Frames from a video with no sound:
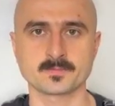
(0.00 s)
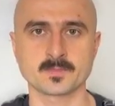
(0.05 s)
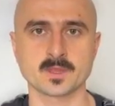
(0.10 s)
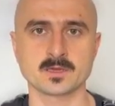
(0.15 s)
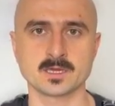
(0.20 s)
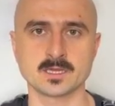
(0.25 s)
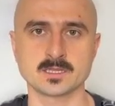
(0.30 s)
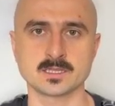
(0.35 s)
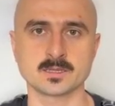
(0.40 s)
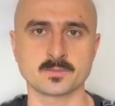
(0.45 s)

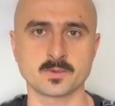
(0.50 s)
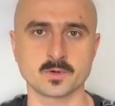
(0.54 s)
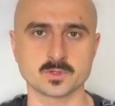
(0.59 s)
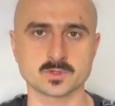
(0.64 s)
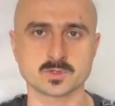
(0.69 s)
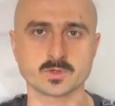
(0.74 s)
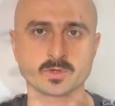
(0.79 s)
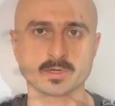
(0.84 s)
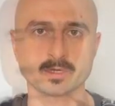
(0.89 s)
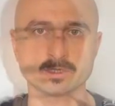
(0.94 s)
in the
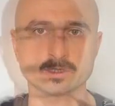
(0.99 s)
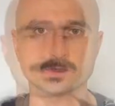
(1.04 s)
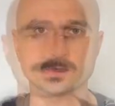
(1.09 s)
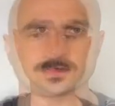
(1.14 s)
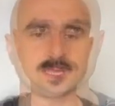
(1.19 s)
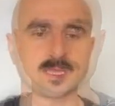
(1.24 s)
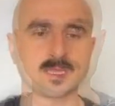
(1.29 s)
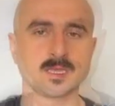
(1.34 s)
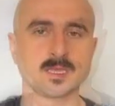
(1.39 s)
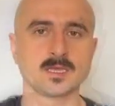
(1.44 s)
PostgreSQL.
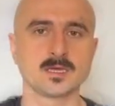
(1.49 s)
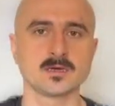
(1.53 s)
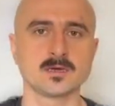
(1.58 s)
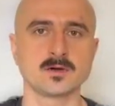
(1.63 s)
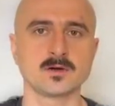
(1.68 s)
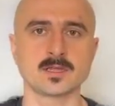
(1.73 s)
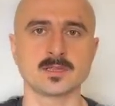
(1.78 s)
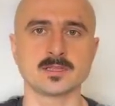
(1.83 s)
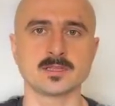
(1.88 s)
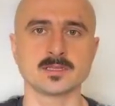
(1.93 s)

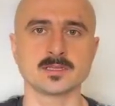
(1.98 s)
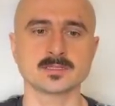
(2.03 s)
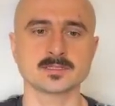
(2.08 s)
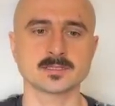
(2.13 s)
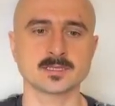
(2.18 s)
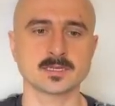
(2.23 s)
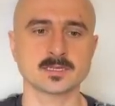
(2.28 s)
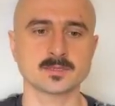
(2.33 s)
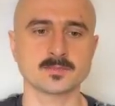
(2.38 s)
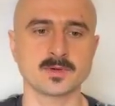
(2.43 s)
Okay, let's start
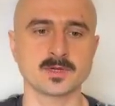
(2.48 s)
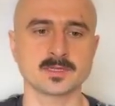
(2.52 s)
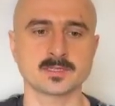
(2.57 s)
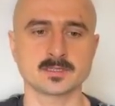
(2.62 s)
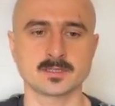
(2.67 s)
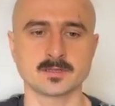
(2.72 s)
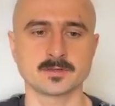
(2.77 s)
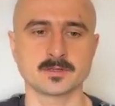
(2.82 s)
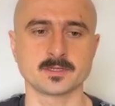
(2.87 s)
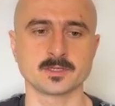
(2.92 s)
by the
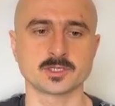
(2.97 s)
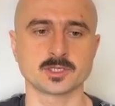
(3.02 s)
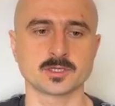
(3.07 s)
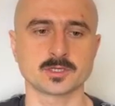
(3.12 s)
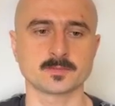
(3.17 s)
definition.